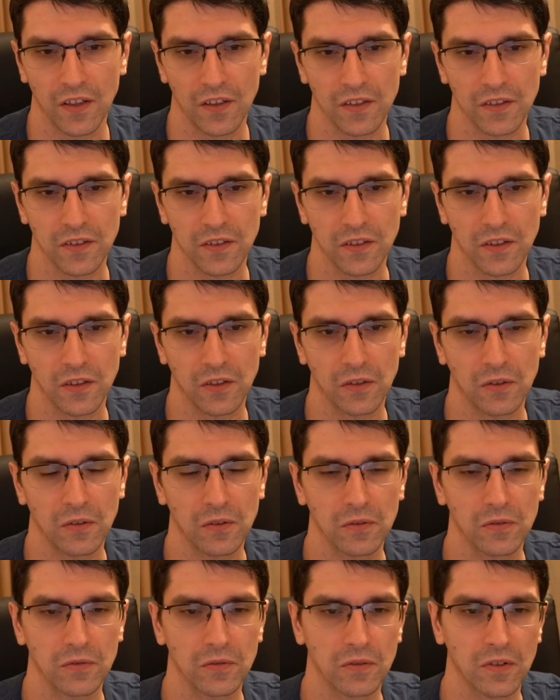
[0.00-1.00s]

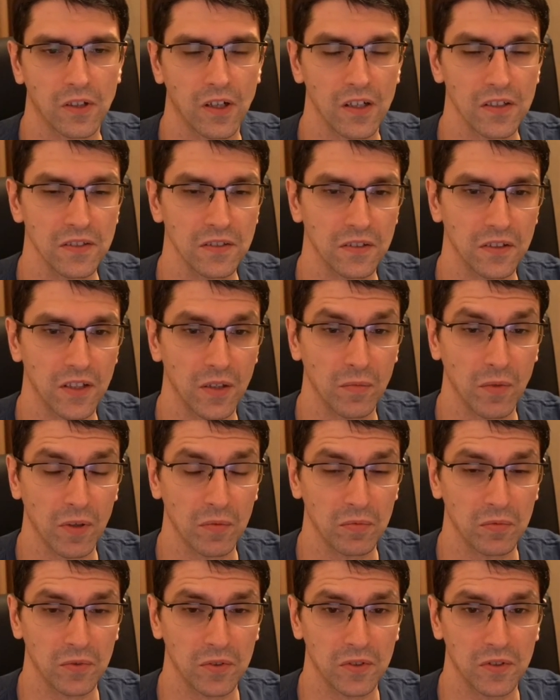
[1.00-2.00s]
So Carlsen came
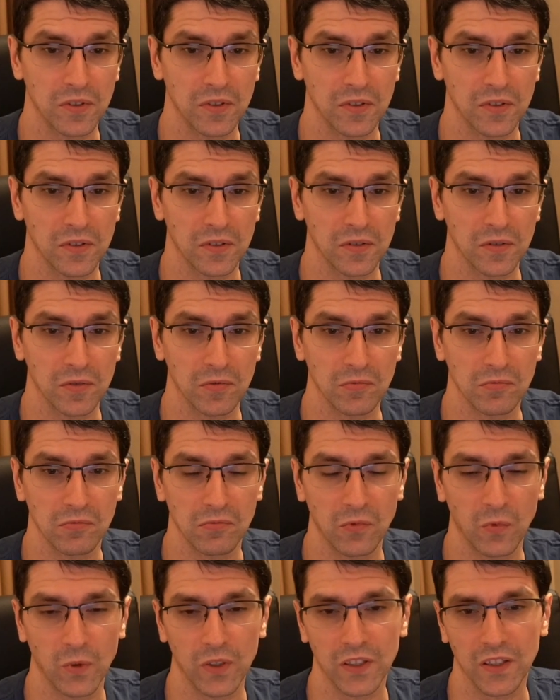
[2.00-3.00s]
up with
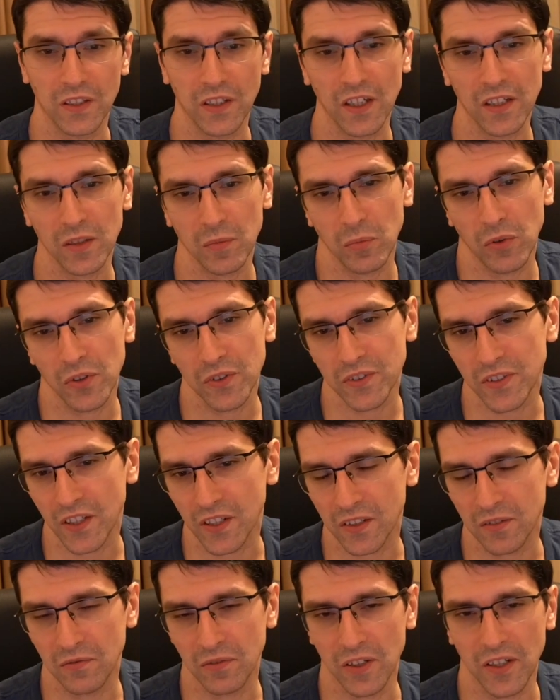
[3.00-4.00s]
another pawn
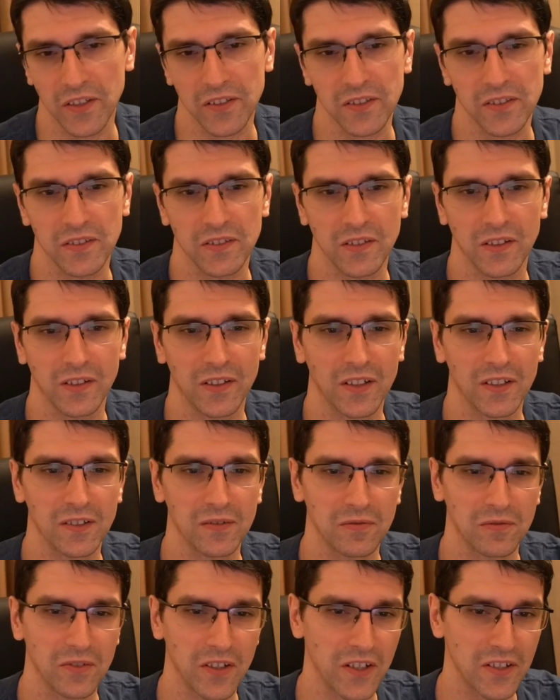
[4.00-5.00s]
sacrifice,
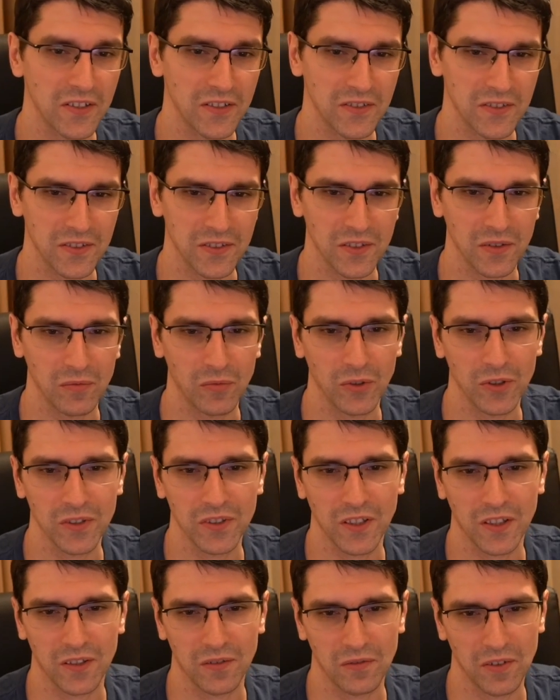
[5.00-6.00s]
another very interesting pawn
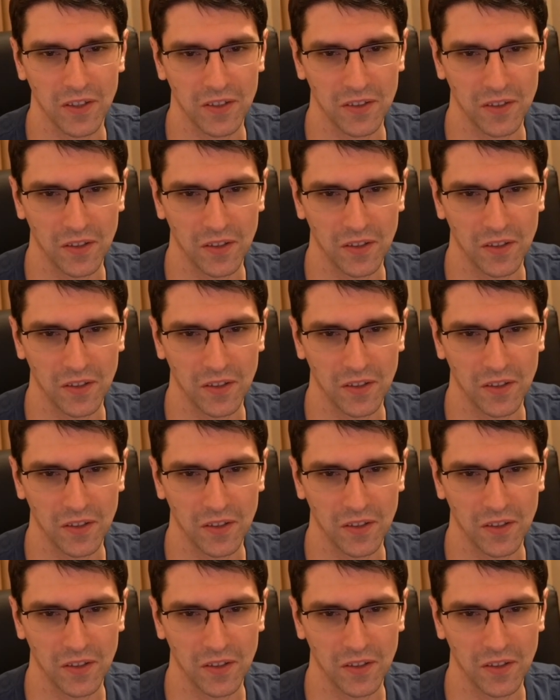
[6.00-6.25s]
sacrifice.